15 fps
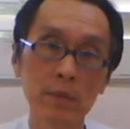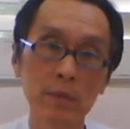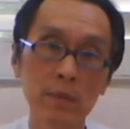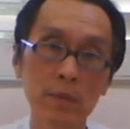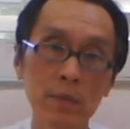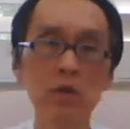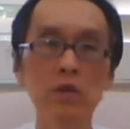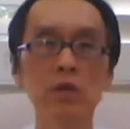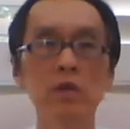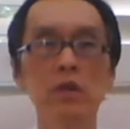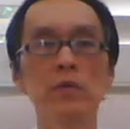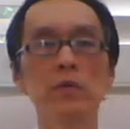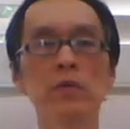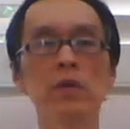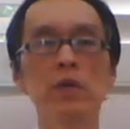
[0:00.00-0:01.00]
So
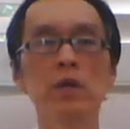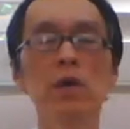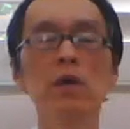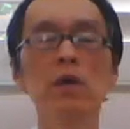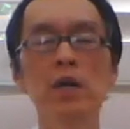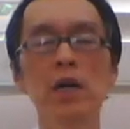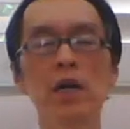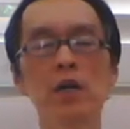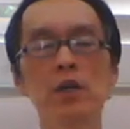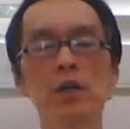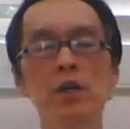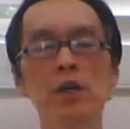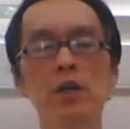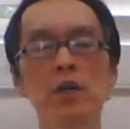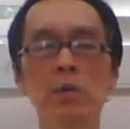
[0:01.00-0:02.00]
if you say, oh yeah, you
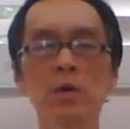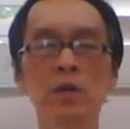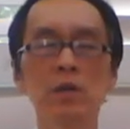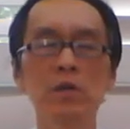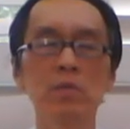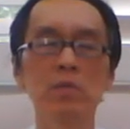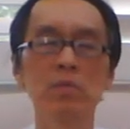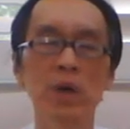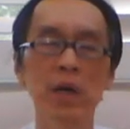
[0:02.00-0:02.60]
know, I want